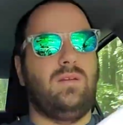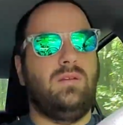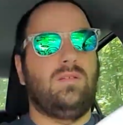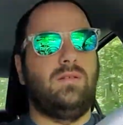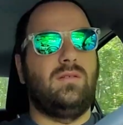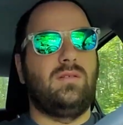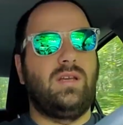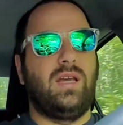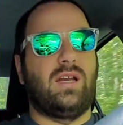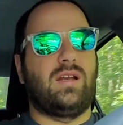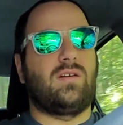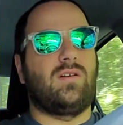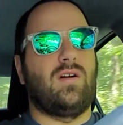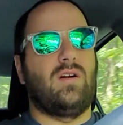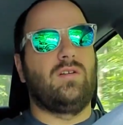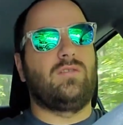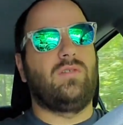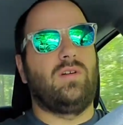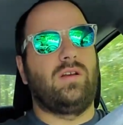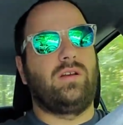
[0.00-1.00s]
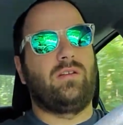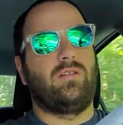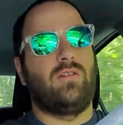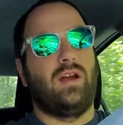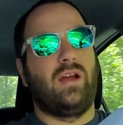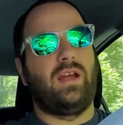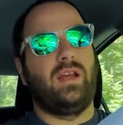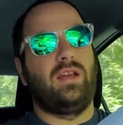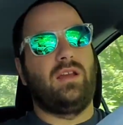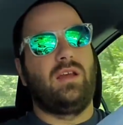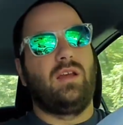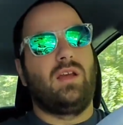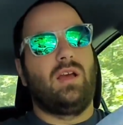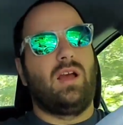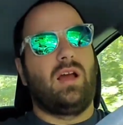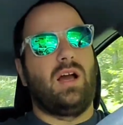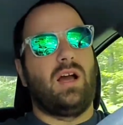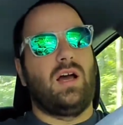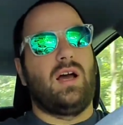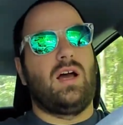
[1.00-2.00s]
yeah, the car's running great.
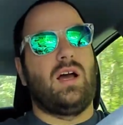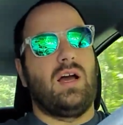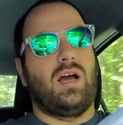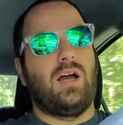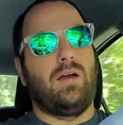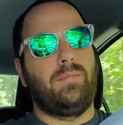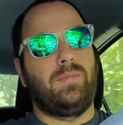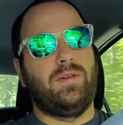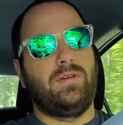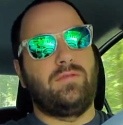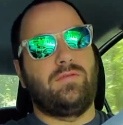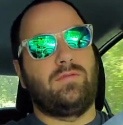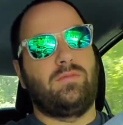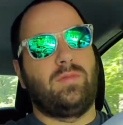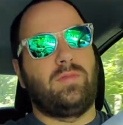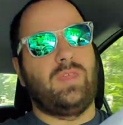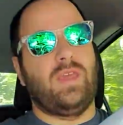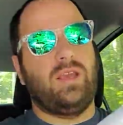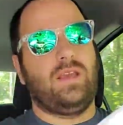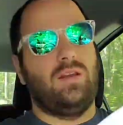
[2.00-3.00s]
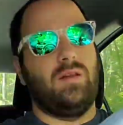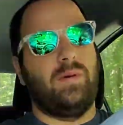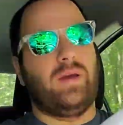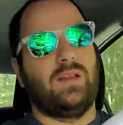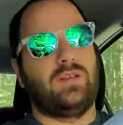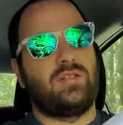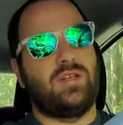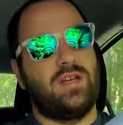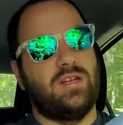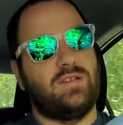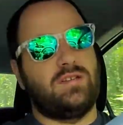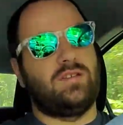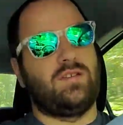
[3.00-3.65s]
I've been thinking about changing the